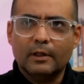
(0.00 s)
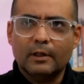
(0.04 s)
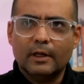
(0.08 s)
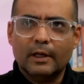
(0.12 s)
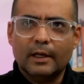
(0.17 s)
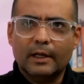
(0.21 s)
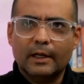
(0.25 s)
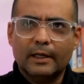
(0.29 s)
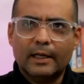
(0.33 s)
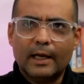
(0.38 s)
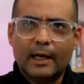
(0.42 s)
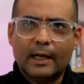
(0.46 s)

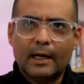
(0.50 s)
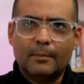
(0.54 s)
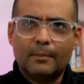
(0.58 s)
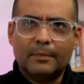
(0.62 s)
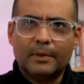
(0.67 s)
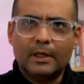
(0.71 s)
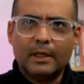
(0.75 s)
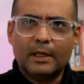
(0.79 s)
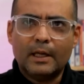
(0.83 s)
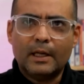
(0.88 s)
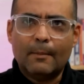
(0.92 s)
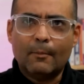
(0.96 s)
it gotta
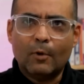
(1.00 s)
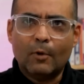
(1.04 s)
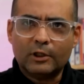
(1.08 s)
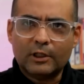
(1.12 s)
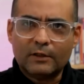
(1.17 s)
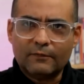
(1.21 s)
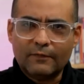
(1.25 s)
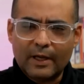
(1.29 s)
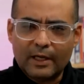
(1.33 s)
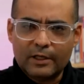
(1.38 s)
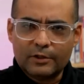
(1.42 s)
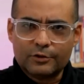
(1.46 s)
be a
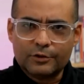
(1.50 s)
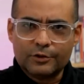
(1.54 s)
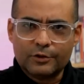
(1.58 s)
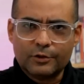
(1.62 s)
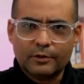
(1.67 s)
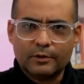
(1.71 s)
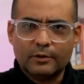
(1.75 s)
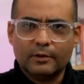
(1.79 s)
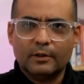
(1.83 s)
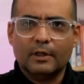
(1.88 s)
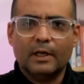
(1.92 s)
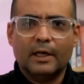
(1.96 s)

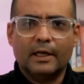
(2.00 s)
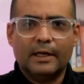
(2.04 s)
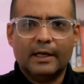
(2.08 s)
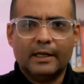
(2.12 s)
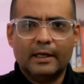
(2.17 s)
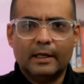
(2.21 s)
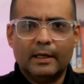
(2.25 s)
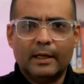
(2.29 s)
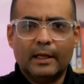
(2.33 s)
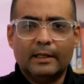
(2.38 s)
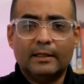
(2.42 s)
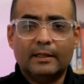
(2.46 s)
motivation,
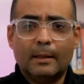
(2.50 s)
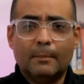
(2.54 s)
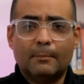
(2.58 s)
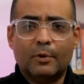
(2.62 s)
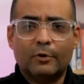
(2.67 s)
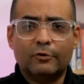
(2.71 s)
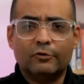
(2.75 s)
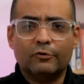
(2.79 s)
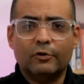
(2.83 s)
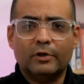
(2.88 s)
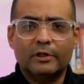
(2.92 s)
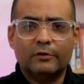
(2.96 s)
and the
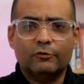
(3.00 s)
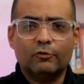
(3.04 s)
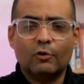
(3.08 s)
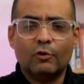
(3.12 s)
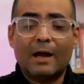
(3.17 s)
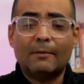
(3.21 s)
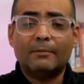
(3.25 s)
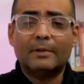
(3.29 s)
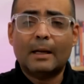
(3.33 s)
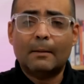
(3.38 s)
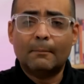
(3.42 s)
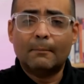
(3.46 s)
person needs to
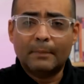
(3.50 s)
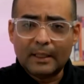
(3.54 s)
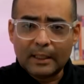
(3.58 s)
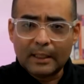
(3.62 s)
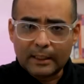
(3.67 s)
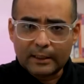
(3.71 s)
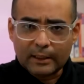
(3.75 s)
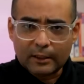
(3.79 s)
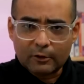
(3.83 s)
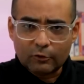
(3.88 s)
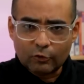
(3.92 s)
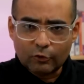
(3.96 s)
have the
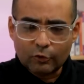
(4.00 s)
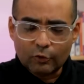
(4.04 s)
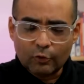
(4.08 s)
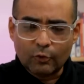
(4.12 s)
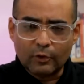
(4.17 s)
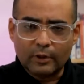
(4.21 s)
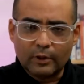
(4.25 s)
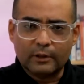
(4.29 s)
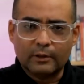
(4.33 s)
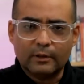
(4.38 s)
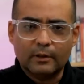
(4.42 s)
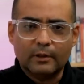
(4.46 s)
ability to do
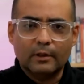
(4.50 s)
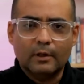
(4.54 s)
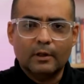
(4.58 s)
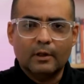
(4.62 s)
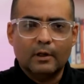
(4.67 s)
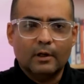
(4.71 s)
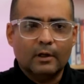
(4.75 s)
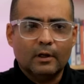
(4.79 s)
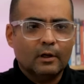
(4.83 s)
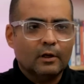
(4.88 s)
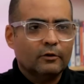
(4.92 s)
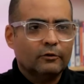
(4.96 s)
it.
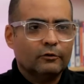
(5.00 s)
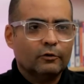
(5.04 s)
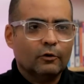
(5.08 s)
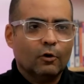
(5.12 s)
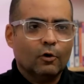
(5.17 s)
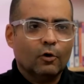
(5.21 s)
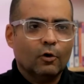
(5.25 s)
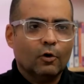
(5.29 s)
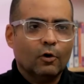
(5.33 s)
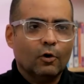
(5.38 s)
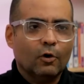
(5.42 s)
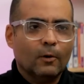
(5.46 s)

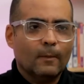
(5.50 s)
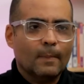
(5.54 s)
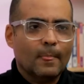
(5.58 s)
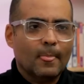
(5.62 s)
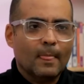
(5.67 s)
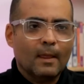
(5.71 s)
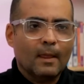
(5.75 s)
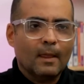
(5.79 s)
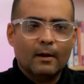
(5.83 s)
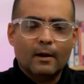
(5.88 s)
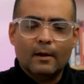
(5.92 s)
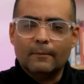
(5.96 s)
So
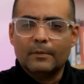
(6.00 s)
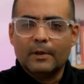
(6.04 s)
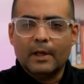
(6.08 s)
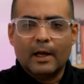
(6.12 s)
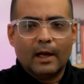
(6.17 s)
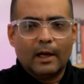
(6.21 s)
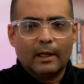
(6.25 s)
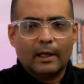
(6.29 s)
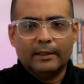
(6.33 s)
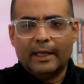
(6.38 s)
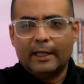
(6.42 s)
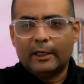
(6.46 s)

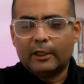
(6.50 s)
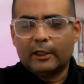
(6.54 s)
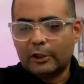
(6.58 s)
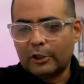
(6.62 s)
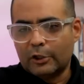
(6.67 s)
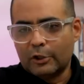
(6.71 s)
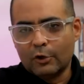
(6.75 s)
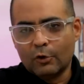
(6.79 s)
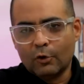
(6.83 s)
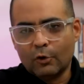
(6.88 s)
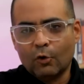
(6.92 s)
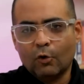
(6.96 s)
uh, the
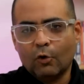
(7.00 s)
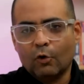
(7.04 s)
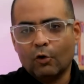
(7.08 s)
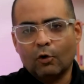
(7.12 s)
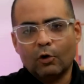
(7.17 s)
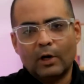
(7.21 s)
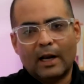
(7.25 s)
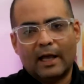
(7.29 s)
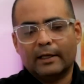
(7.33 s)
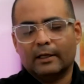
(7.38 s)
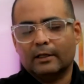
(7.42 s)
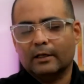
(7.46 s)
cue,
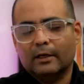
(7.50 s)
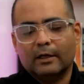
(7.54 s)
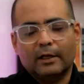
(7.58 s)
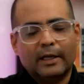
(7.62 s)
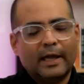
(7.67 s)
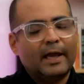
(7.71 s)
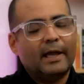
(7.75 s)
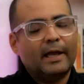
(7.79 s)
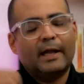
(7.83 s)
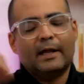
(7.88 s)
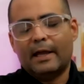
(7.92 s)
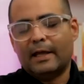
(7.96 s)
like uh,
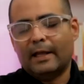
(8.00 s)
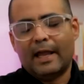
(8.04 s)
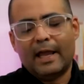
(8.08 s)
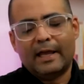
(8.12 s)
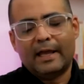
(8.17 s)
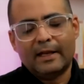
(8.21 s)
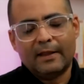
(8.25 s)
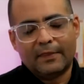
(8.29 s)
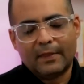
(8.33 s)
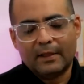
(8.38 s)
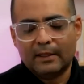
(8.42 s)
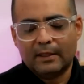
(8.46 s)
a, a,
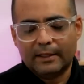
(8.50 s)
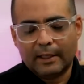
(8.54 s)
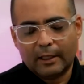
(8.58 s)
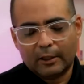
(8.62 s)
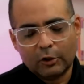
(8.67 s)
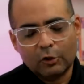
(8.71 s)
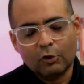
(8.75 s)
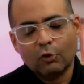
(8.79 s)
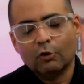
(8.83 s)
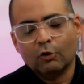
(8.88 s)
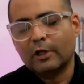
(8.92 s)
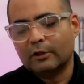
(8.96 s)
anything, the
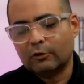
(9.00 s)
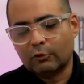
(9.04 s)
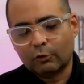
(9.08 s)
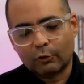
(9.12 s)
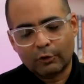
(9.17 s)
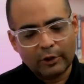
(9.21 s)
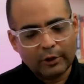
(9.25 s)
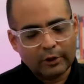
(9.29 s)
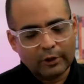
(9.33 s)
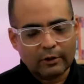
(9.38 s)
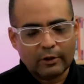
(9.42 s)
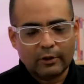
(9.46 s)
cue, the
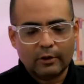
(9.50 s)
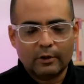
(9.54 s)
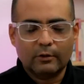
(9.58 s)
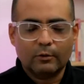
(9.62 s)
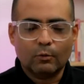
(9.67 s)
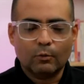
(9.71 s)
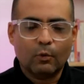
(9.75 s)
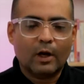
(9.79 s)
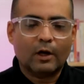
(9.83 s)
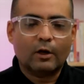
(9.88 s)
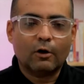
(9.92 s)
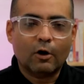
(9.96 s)
trigger,
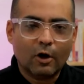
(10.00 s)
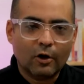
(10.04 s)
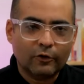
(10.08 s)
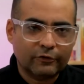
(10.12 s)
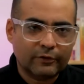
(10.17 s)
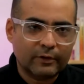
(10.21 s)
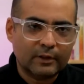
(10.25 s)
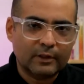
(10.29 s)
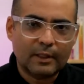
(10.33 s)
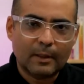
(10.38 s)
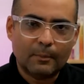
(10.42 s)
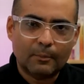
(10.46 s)
what causes
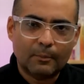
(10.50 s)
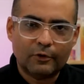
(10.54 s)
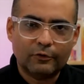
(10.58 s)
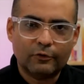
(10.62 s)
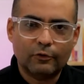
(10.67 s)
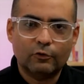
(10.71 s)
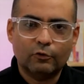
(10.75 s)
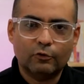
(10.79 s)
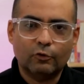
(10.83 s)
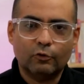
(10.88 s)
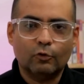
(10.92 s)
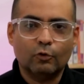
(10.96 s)
mm-hmm. the
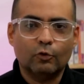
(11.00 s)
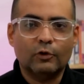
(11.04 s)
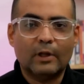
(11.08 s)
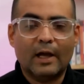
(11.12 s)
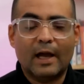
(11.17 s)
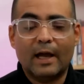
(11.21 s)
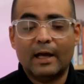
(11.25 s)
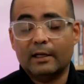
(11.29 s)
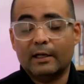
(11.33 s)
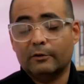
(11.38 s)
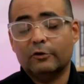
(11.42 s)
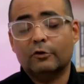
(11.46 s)
person to do
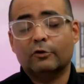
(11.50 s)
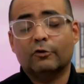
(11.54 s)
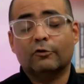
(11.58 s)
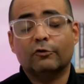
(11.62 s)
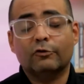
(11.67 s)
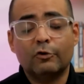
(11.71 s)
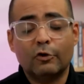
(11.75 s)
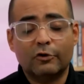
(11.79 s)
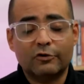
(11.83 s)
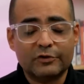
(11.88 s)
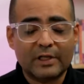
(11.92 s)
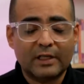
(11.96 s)
that. You know,
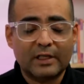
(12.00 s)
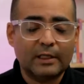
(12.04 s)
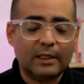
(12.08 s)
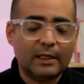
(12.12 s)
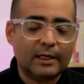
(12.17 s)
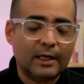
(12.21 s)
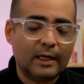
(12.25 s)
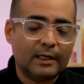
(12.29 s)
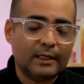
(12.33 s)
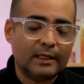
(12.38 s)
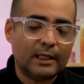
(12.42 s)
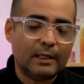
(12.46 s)
you're sending
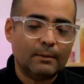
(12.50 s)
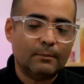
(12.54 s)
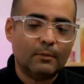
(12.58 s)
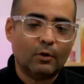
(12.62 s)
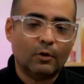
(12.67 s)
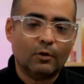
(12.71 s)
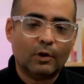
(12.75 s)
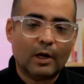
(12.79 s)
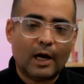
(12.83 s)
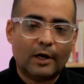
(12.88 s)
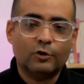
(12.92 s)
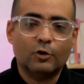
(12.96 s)
an
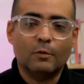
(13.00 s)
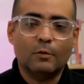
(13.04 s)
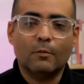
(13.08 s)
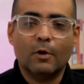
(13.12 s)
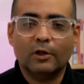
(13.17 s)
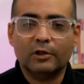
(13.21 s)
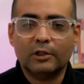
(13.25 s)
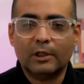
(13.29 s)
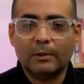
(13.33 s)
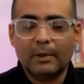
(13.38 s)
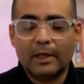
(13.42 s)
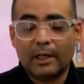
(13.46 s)
email. Are you
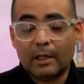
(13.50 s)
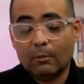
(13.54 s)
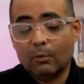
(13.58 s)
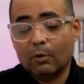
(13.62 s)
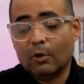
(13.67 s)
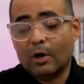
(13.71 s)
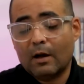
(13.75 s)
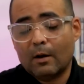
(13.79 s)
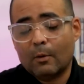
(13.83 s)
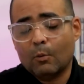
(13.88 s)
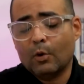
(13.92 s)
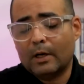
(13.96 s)
motivated? Well,
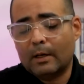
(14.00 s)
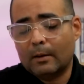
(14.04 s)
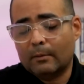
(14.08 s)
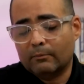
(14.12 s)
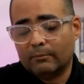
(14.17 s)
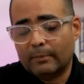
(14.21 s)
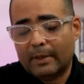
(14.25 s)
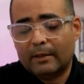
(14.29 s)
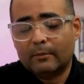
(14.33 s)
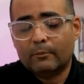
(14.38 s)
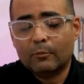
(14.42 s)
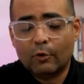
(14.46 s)
I want to
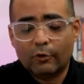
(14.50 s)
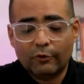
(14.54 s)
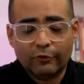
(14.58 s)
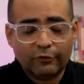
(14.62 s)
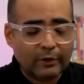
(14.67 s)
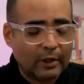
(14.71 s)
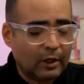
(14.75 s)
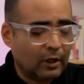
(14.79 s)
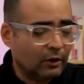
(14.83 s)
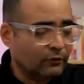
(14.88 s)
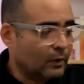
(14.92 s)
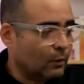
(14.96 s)
make more
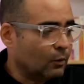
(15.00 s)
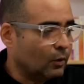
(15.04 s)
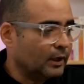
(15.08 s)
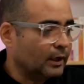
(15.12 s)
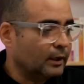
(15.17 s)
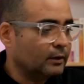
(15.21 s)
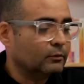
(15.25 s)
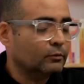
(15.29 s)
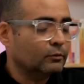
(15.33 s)
sales. I want to,